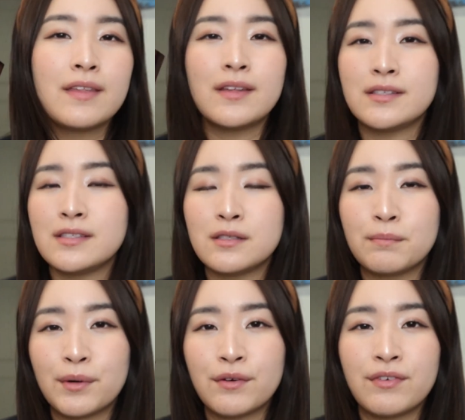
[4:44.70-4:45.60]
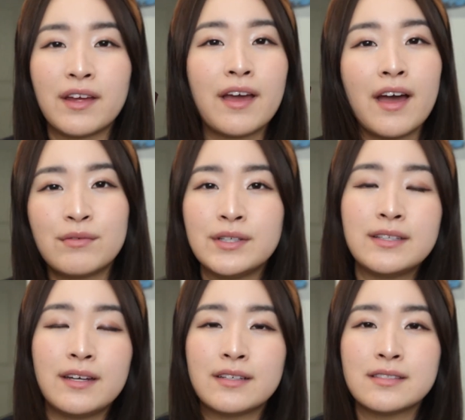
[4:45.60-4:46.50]
This is a perfect
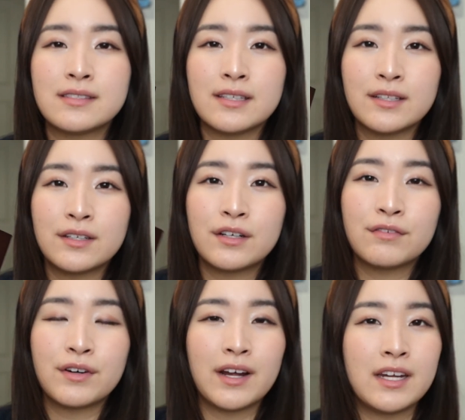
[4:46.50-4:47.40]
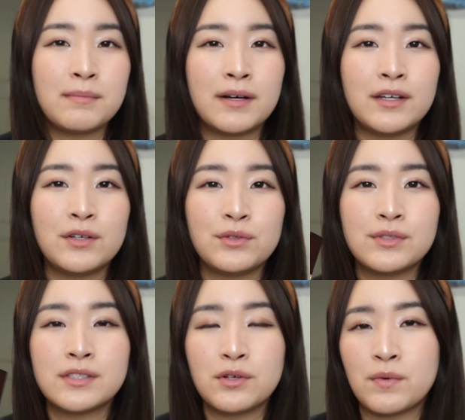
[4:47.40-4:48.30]
everyday concealer for anybody who
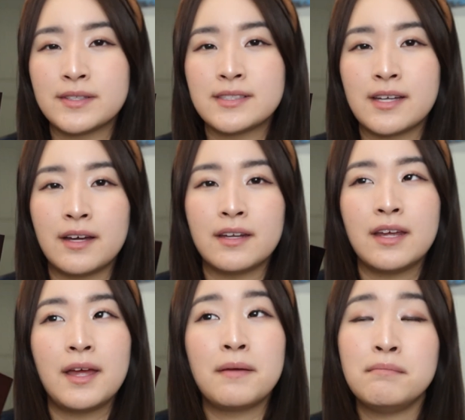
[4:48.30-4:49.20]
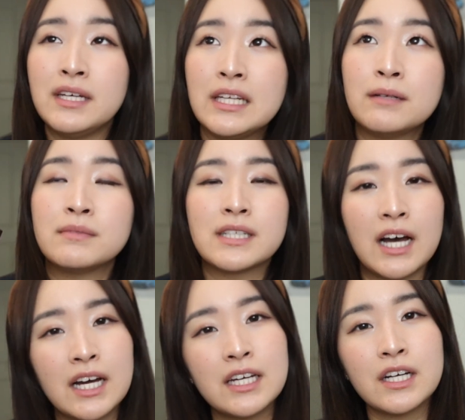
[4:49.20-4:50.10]
still wants that medium to
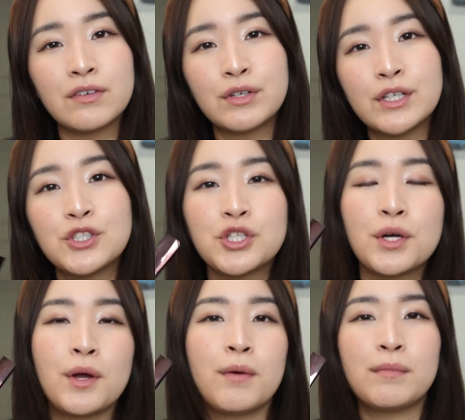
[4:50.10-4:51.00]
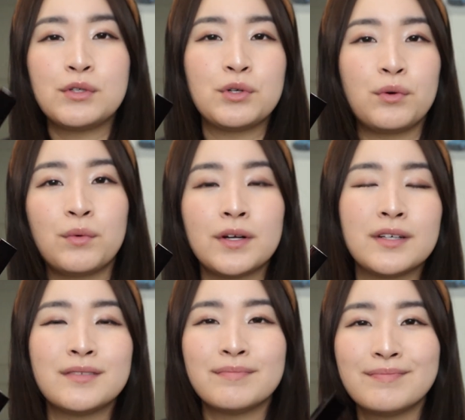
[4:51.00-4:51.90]
high coverage, but don't want
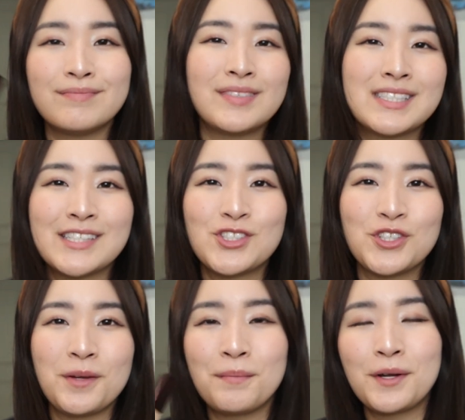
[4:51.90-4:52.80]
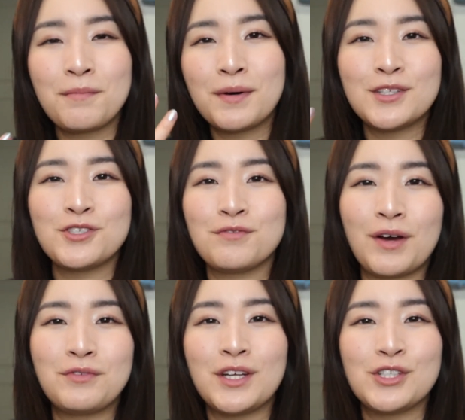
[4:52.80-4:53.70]
to essentially put a bunch of
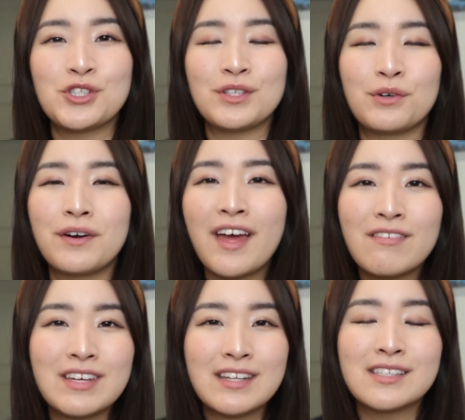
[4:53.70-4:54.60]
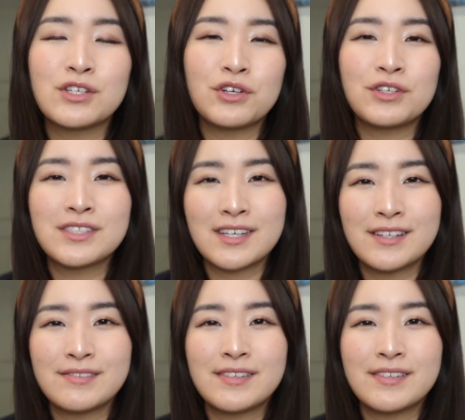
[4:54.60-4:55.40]
foundation or heaviness on your skin.